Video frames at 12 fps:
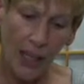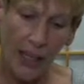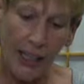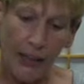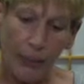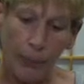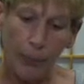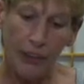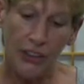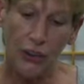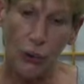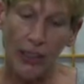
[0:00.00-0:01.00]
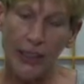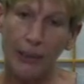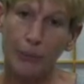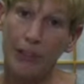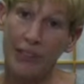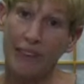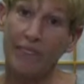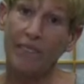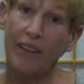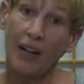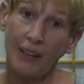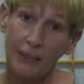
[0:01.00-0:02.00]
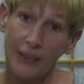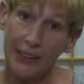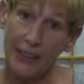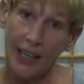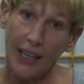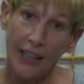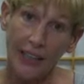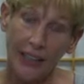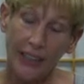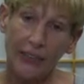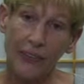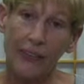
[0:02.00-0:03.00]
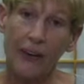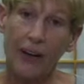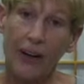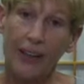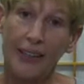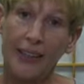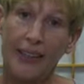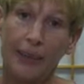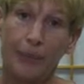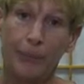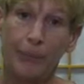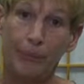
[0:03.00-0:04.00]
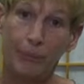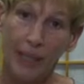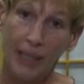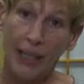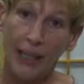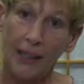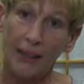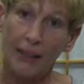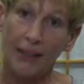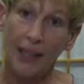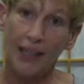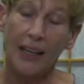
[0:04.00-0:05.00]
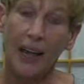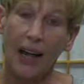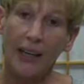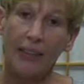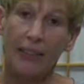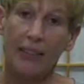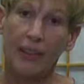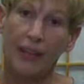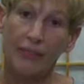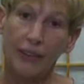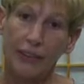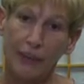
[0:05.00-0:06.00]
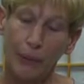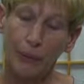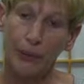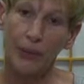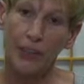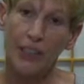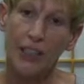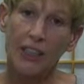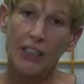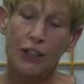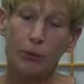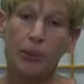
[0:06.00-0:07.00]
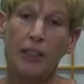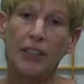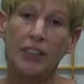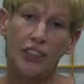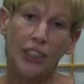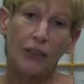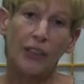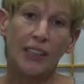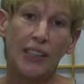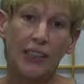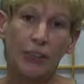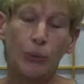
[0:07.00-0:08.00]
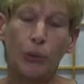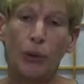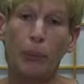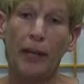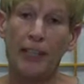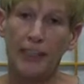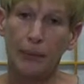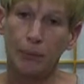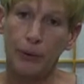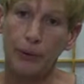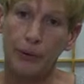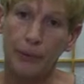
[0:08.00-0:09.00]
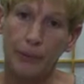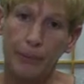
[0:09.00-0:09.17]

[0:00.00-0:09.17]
He will be joining me the following day here on Monday, the 9th of November, to be on the show to tell you more about his book.